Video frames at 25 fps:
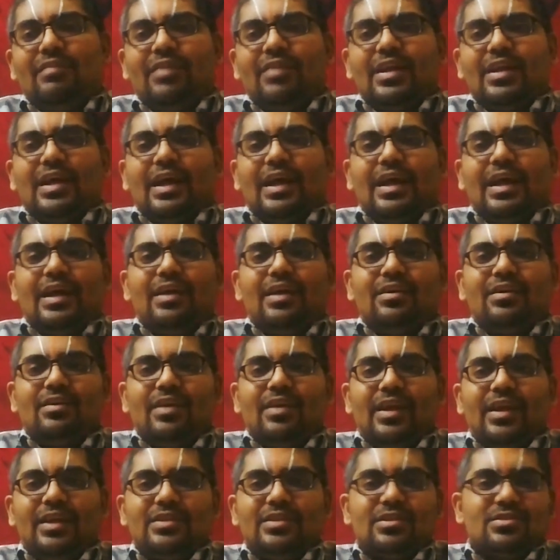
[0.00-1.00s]
never
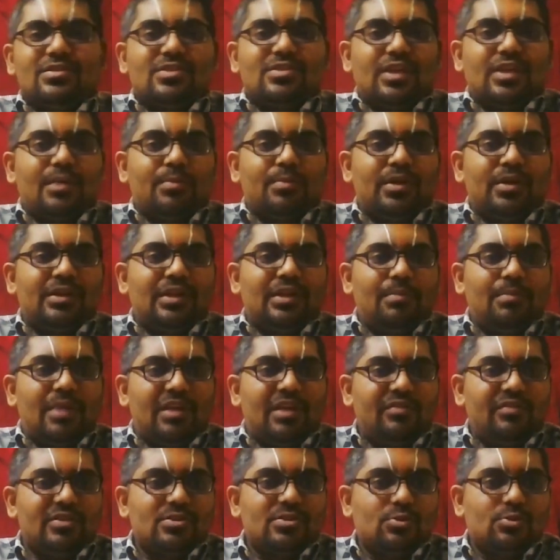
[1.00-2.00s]
had any such statement in the
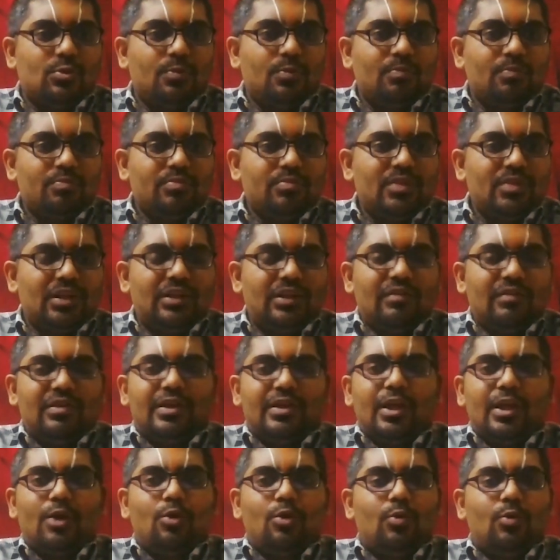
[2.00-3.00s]
manifesto that they
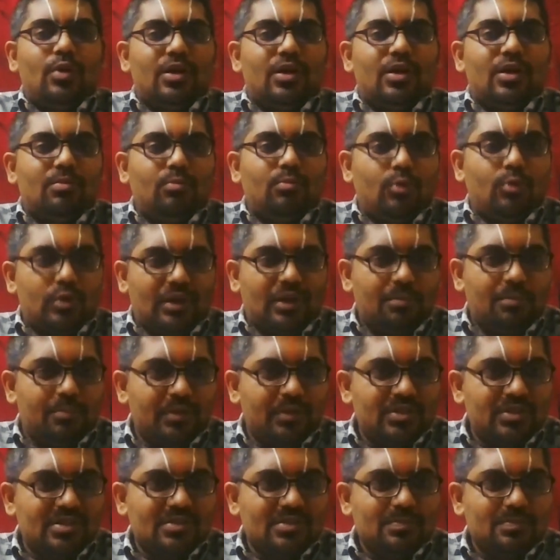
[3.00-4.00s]
will take over
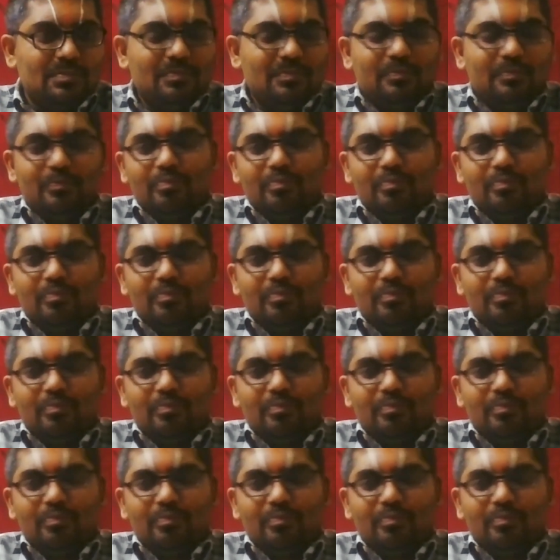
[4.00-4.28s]
temples.